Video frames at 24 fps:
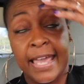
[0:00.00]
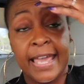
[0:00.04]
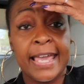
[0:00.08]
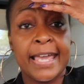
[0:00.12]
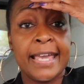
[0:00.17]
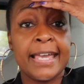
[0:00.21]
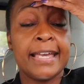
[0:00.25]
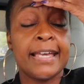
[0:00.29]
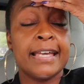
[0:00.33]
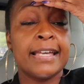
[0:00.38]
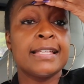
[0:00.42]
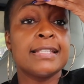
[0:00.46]

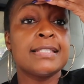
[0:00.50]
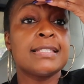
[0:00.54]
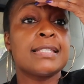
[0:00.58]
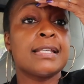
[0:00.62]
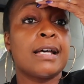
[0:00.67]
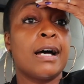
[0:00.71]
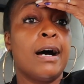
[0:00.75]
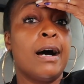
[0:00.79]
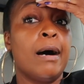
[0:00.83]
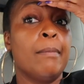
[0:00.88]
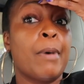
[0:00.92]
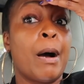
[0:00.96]
And
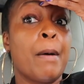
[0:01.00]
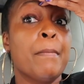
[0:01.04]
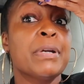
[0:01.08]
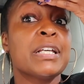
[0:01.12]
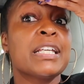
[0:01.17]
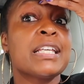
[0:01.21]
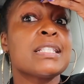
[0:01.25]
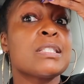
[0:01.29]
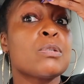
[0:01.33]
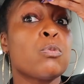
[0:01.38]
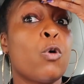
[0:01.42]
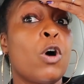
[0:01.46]
I'm going
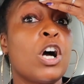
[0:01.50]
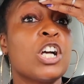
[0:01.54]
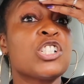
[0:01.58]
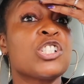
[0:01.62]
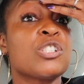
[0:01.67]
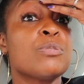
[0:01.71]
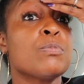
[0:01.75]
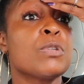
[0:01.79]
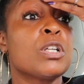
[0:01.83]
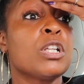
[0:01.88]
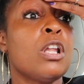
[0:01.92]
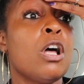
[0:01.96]
to get to wash
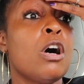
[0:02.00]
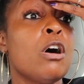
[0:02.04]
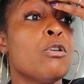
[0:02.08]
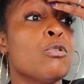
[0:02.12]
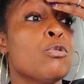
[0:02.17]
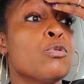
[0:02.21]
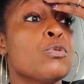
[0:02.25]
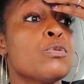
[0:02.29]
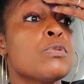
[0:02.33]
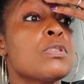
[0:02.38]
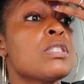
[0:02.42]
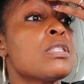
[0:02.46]
some
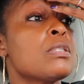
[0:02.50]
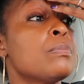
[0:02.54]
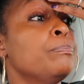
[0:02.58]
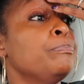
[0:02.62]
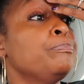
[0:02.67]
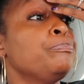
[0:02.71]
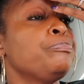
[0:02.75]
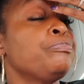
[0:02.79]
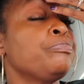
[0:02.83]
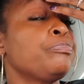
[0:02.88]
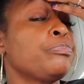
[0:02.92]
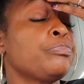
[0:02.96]
clothes,
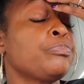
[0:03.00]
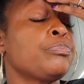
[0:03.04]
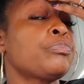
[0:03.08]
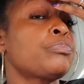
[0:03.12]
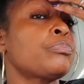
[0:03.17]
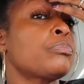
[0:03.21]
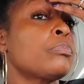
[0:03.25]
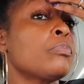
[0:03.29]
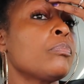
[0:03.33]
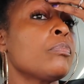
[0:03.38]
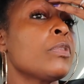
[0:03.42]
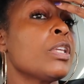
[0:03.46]

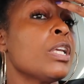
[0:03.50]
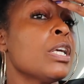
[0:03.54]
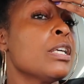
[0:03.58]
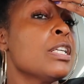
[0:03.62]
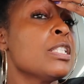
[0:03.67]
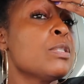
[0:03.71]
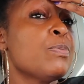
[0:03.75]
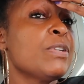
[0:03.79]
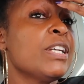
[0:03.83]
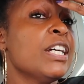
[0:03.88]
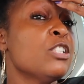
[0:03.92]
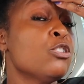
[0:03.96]

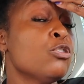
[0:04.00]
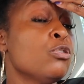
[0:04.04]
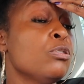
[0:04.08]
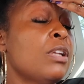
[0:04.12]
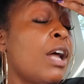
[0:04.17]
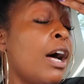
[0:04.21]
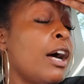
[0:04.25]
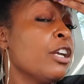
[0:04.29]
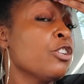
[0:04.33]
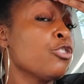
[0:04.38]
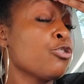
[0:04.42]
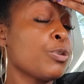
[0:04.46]
because we got to do
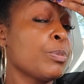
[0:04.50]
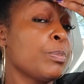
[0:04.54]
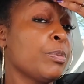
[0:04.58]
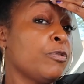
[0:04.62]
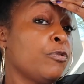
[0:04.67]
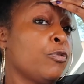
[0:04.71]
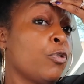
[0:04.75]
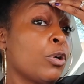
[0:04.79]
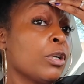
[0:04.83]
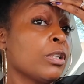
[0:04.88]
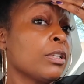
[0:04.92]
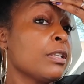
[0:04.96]
laundry
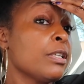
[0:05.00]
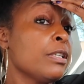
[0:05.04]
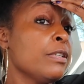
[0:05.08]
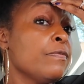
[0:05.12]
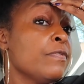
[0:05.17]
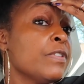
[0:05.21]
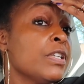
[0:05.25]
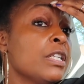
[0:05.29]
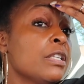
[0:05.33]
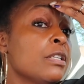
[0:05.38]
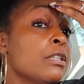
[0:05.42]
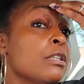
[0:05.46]
before
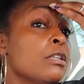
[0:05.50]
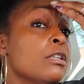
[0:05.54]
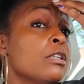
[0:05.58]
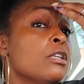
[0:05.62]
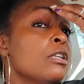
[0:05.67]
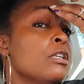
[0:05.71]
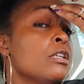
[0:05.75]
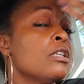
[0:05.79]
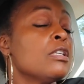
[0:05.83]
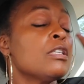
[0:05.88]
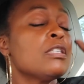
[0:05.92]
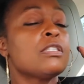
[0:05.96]
leaving.
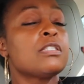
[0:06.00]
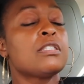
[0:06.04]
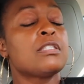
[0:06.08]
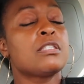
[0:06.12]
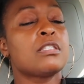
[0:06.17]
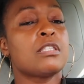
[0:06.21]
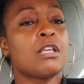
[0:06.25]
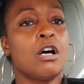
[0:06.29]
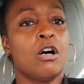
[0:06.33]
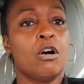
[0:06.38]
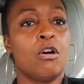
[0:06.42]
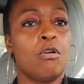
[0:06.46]

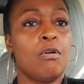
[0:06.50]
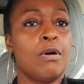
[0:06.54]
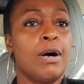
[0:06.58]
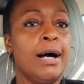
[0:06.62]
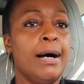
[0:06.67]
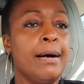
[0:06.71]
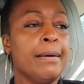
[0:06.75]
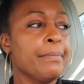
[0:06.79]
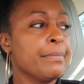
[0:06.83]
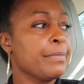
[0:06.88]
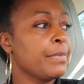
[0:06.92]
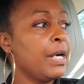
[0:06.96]
So
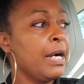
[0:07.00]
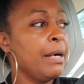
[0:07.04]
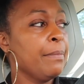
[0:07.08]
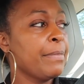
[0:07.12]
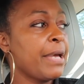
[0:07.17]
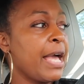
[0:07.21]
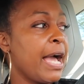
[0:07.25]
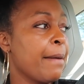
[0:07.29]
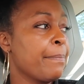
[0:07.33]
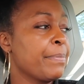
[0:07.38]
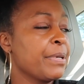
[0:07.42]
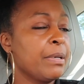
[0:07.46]

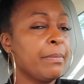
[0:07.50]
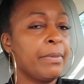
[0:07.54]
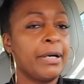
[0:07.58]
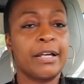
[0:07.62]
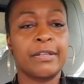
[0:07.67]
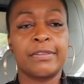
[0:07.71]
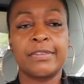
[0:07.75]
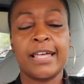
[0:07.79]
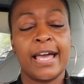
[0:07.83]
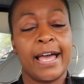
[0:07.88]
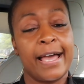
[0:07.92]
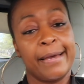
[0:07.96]
I'm happy
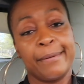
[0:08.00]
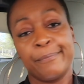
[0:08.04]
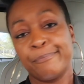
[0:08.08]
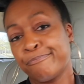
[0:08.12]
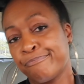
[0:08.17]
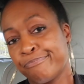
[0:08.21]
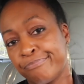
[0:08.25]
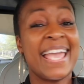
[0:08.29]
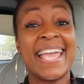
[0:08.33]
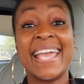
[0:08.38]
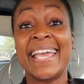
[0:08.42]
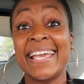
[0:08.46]
about that.
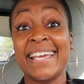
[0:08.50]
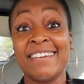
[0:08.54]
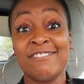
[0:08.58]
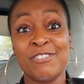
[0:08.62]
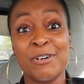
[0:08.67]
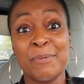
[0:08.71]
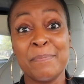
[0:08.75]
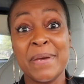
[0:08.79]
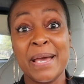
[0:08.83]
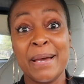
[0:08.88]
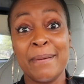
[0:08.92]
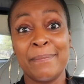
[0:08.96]
And
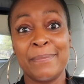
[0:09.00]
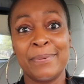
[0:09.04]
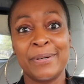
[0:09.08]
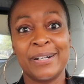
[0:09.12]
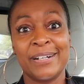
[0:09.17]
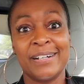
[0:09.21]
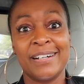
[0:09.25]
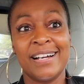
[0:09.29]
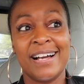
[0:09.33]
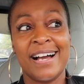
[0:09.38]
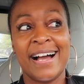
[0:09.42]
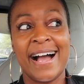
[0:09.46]

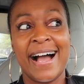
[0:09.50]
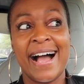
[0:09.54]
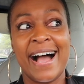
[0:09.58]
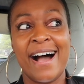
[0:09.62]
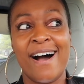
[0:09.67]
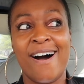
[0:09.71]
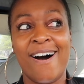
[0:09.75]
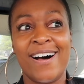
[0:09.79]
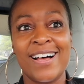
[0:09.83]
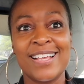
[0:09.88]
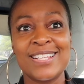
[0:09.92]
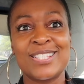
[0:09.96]
remember,
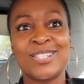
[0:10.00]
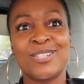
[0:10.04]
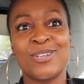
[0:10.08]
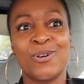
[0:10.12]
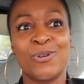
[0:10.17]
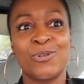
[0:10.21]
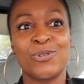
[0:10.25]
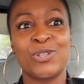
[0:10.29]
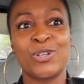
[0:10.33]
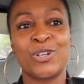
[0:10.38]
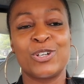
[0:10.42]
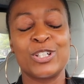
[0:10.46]

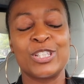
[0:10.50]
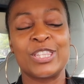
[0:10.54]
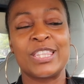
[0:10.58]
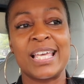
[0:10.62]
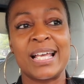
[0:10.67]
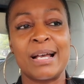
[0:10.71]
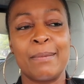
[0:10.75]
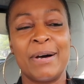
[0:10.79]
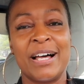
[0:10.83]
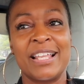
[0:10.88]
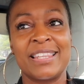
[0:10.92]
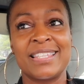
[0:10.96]
also, the good
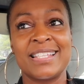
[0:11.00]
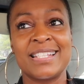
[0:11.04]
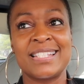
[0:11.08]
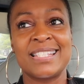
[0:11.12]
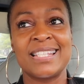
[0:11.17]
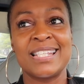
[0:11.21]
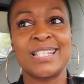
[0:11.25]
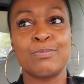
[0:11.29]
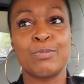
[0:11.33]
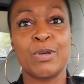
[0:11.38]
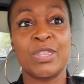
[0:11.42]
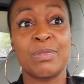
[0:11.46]
thing about
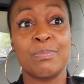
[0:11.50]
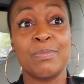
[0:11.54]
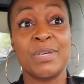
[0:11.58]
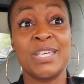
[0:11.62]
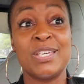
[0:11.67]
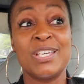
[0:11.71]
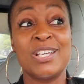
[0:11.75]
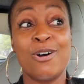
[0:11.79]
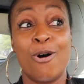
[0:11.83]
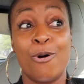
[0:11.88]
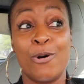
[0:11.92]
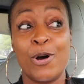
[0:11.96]
this is with
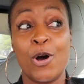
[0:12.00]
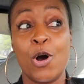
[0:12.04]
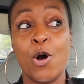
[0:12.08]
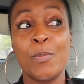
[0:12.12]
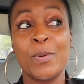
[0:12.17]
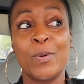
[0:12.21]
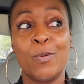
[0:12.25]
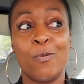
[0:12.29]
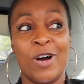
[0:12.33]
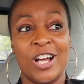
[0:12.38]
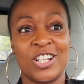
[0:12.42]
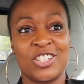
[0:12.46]
me going
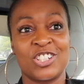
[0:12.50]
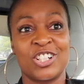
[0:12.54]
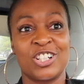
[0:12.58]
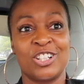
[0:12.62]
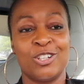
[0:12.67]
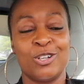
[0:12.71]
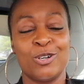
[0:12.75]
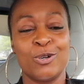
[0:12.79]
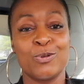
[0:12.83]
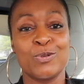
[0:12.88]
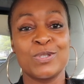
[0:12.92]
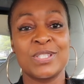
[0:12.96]
home and washing
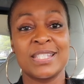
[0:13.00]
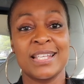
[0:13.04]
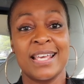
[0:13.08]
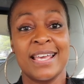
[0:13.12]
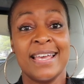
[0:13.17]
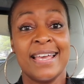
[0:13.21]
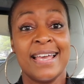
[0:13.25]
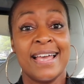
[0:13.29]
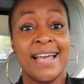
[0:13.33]
clothes,